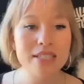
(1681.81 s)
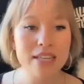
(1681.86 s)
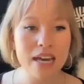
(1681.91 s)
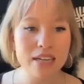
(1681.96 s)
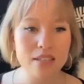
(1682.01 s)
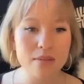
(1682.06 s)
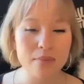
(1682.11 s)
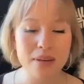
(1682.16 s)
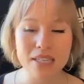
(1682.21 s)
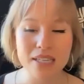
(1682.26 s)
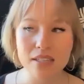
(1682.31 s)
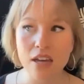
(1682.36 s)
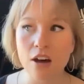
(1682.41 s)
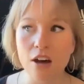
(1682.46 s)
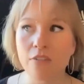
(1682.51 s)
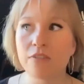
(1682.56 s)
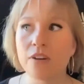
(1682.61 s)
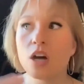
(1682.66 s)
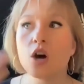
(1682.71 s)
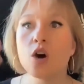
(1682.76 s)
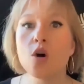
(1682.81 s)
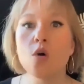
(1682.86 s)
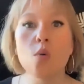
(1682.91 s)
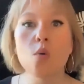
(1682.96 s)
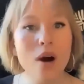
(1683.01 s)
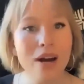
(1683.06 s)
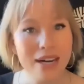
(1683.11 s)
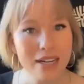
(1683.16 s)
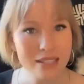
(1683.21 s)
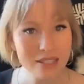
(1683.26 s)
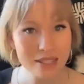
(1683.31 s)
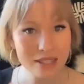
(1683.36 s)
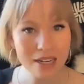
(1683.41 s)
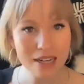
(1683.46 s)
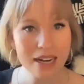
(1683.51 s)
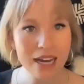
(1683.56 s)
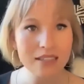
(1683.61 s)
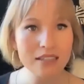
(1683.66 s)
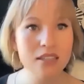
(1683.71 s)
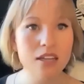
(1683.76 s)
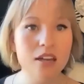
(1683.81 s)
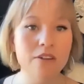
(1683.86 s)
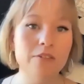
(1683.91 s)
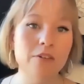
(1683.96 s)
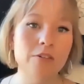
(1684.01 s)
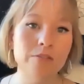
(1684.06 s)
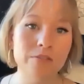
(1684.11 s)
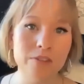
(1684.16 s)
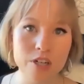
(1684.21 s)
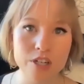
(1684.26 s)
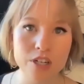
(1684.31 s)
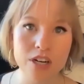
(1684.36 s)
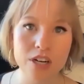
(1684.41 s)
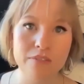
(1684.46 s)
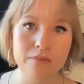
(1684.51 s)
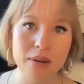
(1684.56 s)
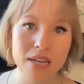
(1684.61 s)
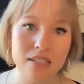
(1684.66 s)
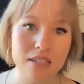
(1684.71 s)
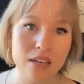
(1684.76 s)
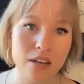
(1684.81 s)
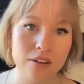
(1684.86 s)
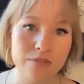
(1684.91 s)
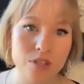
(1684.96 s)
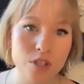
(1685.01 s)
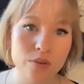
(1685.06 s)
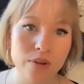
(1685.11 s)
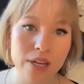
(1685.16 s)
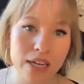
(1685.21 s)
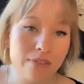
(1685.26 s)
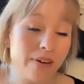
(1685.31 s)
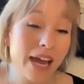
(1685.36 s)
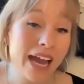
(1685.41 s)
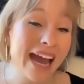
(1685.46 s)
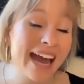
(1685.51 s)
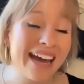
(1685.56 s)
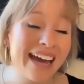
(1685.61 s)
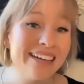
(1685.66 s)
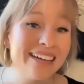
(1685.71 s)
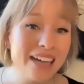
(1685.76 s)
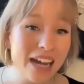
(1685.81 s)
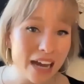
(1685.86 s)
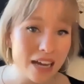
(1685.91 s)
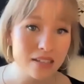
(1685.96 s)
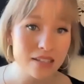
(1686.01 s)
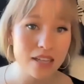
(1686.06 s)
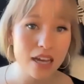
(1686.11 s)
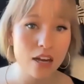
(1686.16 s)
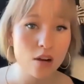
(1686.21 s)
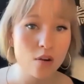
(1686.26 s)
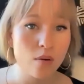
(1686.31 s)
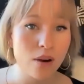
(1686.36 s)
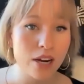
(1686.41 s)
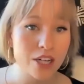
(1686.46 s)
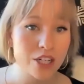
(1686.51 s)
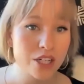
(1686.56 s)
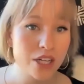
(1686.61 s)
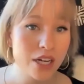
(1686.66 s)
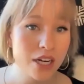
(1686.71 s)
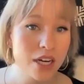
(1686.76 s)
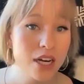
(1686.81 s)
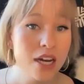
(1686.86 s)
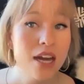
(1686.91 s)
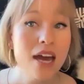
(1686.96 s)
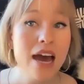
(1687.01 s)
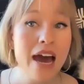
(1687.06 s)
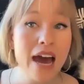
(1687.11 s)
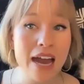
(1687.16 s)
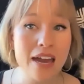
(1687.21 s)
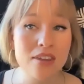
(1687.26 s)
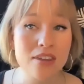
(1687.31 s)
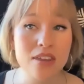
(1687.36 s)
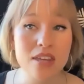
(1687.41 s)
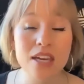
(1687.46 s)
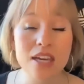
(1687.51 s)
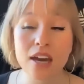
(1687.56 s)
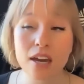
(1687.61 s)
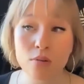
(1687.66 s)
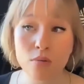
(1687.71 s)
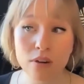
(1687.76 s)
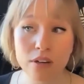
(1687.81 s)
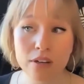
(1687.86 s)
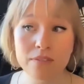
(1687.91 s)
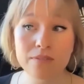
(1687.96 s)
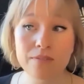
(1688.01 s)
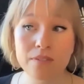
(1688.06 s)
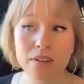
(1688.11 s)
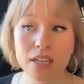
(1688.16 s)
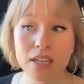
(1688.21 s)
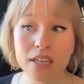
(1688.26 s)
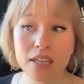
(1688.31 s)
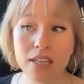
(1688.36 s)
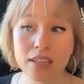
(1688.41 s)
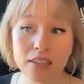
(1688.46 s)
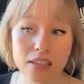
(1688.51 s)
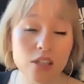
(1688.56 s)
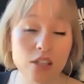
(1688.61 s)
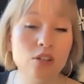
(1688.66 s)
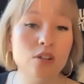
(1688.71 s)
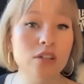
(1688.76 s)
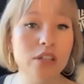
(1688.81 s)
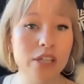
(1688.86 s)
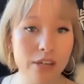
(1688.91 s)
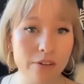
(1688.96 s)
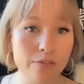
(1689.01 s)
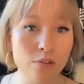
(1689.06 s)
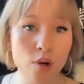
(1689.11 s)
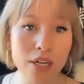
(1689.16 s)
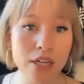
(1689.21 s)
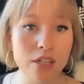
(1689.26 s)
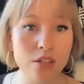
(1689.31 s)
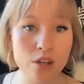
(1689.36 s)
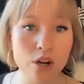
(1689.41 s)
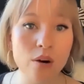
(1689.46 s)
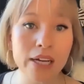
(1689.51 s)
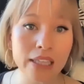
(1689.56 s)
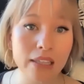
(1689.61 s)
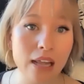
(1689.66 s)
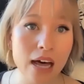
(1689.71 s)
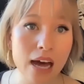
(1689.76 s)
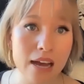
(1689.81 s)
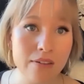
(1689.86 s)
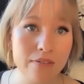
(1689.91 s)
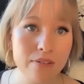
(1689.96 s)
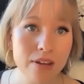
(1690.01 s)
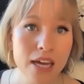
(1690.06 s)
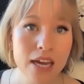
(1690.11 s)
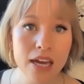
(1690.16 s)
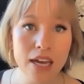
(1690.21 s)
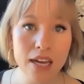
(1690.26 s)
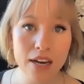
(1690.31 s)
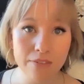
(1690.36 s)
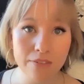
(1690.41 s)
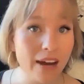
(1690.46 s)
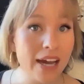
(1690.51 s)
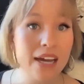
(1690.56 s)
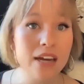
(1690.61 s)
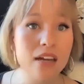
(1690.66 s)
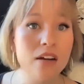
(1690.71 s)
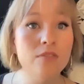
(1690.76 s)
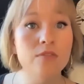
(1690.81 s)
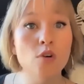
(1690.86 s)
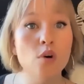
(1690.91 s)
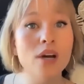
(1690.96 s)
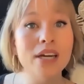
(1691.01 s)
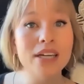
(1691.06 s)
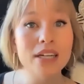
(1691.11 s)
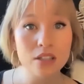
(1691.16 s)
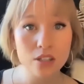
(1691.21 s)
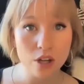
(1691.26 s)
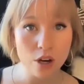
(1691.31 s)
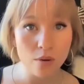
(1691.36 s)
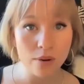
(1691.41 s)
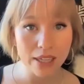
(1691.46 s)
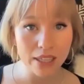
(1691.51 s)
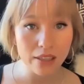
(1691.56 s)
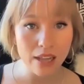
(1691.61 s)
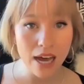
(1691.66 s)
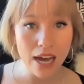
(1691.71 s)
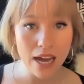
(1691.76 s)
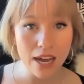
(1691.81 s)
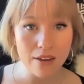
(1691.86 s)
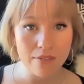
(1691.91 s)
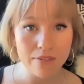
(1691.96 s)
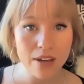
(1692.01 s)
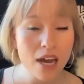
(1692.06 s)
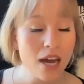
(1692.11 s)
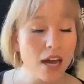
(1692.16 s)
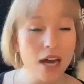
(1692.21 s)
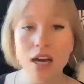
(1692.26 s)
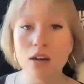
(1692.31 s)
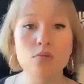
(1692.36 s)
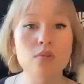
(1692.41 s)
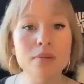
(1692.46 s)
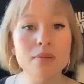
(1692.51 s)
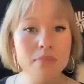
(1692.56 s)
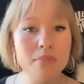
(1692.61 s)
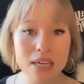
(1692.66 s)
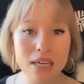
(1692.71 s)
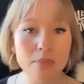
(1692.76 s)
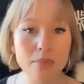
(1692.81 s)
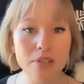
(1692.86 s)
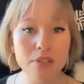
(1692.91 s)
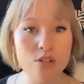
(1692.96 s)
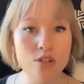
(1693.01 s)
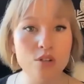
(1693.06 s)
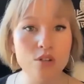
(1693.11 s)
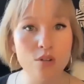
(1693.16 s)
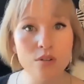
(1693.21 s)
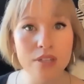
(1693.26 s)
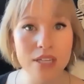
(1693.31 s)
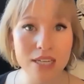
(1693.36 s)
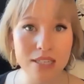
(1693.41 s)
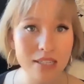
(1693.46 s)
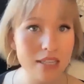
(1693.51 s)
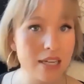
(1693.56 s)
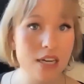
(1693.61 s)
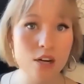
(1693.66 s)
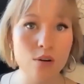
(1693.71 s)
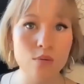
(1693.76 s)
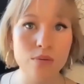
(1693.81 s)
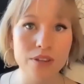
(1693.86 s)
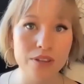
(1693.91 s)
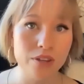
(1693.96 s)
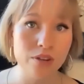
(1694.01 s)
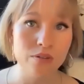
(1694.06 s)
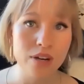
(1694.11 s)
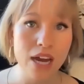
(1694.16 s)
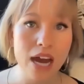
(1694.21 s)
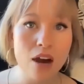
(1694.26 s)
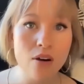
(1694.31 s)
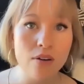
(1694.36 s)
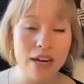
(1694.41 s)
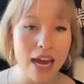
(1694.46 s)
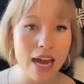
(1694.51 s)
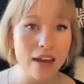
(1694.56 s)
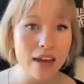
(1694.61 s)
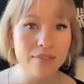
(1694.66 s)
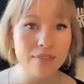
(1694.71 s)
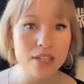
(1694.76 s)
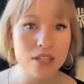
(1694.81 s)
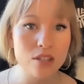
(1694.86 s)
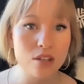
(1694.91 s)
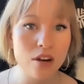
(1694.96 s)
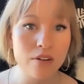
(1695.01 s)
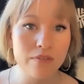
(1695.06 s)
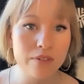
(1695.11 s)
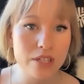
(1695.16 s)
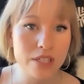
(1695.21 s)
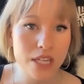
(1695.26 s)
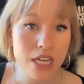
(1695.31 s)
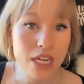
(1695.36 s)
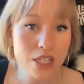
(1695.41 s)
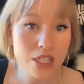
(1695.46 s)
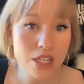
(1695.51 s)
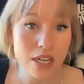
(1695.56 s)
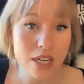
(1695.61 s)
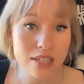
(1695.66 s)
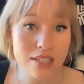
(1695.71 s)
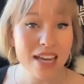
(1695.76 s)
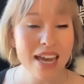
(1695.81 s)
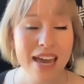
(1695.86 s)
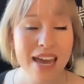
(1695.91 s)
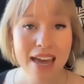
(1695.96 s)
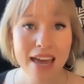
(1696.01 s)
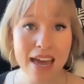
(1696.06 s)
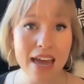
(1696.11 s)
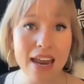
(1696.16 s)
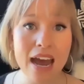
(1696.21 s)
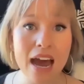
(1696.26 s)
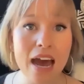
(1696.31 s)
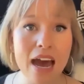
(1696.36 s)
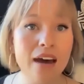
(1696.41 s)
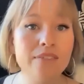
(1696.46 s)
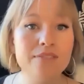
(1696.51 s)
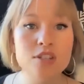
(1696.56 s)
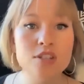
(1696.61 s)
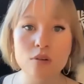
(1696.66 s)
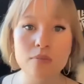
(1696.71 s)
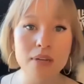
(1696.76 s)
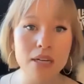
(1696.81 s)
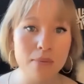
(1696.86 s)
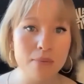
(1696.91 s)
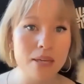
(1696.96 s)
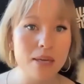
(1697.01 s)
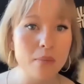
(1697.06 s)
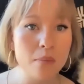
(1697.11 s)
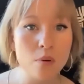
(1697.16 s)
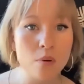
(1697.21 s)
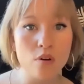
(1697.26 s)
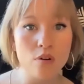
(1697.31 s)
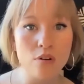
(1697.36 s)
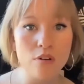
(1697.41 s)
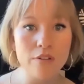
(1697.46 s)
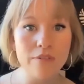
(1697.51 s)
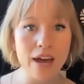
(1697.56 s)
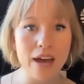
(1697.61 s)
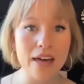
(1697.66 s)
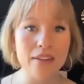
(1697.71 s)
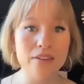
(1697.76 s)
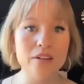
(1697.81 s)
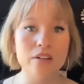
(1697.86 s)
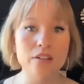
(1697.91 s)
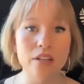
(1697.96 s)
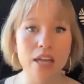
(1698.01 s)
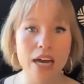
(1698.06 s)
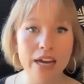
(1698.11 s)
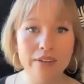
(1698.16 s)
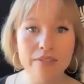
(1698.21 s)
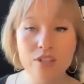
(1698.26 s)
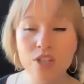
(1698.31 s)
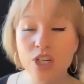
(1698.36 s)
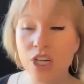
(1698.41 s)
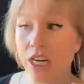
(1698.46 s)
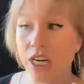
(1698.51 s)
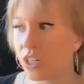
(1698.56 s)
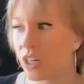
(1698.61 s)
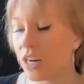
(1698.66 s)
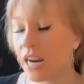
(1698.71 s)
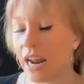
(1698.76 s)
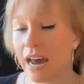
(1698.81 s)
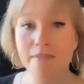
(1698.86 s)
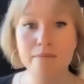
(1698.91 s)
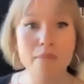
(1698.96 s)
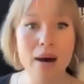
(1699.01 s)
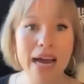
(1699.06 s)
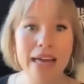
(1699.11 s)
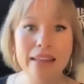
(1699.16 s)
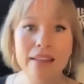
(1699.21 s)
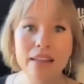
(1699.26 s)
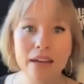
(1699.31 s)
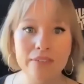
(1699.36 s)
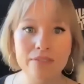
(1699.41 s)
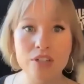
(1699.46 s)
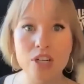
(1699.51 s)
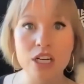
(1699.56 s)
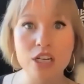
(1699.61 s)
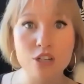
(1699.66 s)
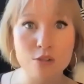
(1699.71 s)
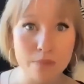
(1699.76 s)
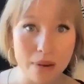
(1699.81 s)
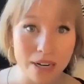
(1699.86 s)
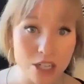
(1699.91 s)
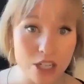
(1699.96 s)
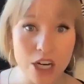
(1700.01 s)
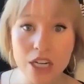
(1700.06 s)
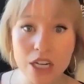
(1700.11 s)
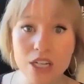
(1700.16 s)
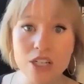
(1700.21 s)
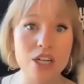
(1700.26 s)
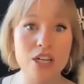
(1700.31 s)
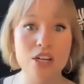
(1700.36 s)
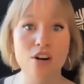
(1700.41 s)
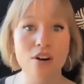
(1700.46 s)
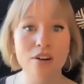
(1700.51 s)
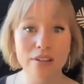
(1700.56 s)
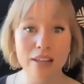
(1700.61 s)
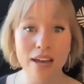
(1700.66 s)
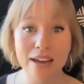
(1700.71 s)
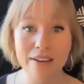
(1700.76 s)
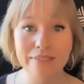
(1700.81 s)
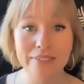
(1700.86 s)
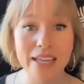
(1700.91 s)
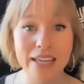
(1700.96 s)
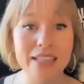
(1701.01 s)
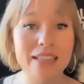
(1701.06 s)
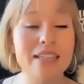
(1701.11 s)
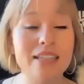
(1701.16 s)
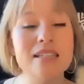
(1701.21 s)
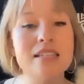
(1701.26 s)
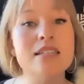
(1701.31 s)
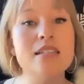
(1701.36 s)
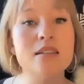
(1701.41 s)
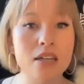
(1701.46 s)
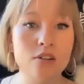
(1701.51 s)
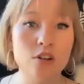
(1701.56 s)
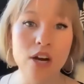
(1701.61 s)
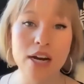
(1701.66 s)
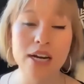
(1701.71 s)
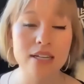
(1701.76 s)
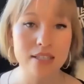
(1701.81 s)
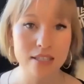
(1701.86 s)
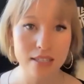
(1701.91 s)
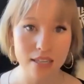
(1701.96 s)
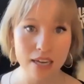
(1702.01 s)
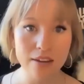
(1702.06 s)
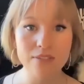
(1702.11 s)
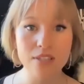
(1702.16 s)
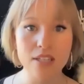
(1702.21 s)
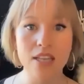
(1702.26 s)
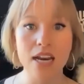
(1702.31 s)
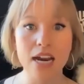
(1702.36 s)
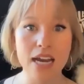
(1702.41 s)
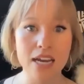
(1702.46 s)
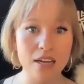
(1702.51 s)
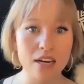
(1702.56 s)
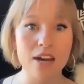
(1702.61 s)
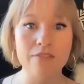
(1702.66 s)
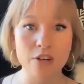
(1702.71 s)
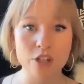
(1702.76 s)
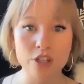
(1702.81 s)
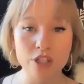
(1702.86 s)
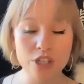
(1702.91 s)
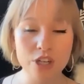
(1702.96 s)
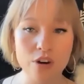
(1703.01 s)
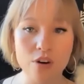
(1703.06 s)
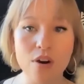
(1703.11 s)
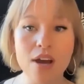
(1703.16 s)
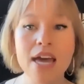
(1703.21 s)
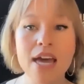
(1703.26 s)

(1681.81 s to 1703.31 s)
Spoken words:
ask myself, what is the next level version of myself doing? If I hadn't asked that question, I think I would have literally avoided going live. And if I had avoided going live, I wouldn't be able to do this here with you now and have these conversations and have so many people who have had their lives changed and have my life changed by changing your life. Like this is the greatest gift that I could ever do.